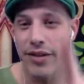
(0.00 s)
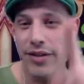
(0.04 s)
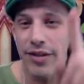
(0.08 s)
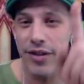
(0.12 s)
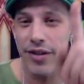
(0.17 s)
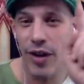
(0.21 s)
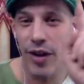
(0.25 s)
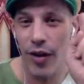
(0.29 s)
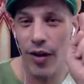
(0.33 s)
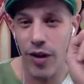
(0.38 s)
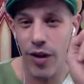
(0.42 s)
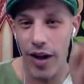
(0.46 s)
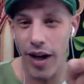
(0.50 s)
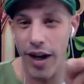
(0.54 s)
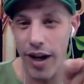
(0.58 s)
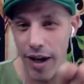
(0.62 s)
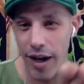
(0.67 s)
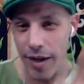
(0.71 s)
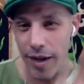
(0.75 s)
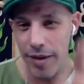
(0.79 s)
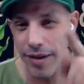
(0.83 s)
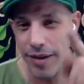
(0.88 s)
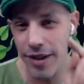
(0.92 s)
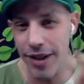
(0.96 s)

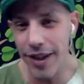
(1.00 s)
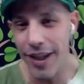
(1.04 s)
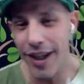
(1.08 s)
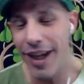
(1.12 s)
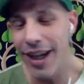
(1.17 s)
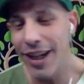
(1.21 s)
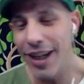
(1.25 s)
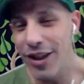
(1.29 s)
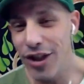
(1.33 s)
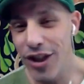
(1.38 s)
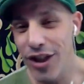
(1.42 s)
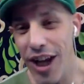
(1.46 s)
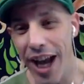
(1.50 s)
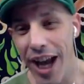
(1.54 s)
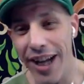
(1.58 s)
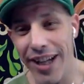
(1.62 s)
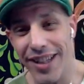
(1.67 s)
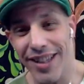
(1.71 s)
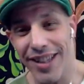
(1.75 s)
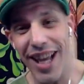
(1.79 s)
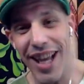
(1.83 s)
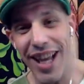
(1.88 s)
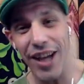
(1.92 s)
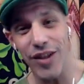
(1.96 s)
So Jen
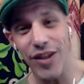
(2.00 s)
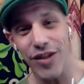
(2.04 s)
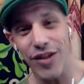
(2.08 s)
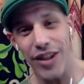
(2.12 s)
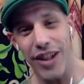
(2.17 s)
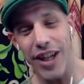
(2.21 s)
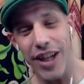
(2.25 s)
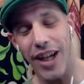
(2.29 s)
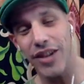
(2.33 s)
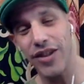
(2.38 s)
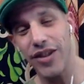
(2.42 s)
is actually